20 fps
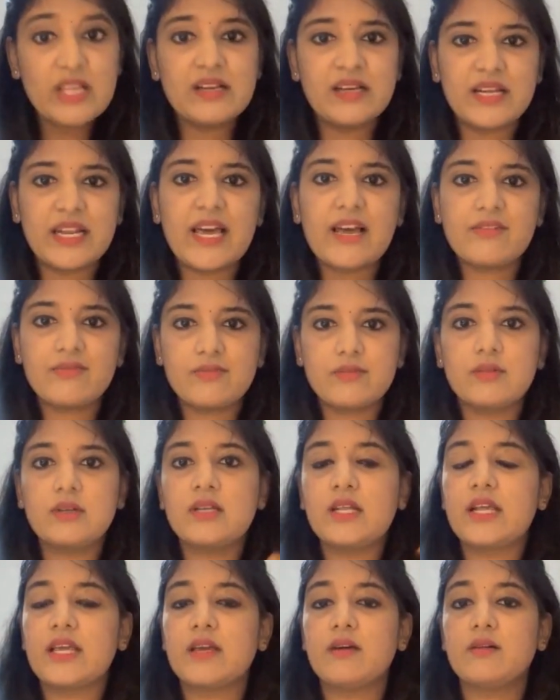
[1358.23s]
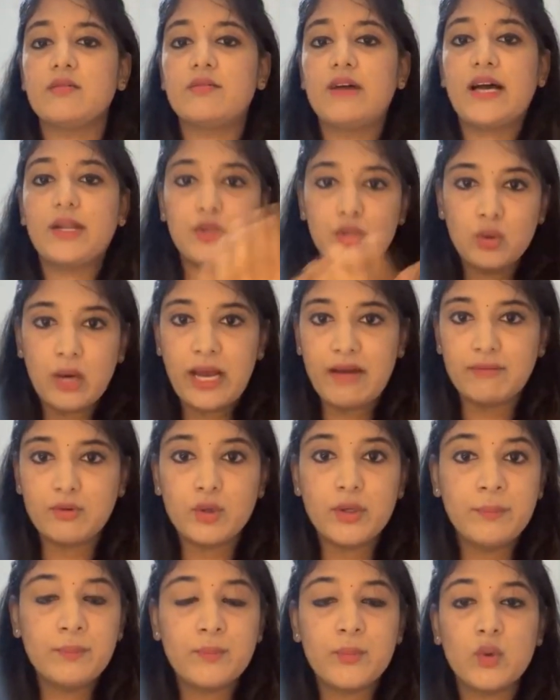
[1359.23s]
graph like where you have
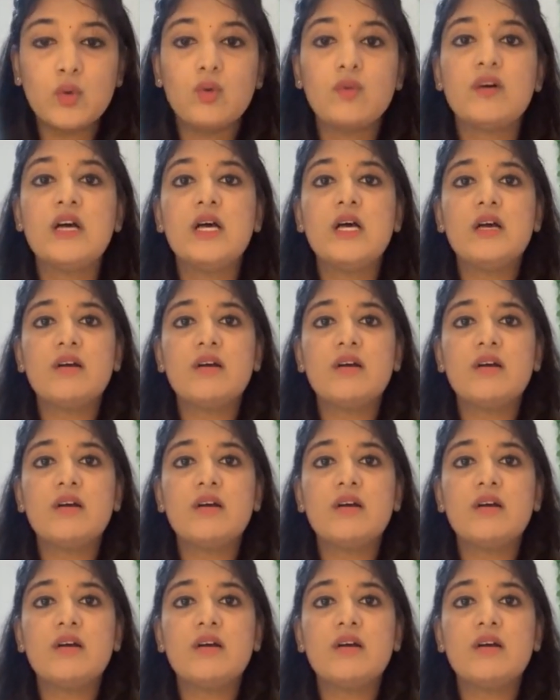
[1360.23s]
to improve,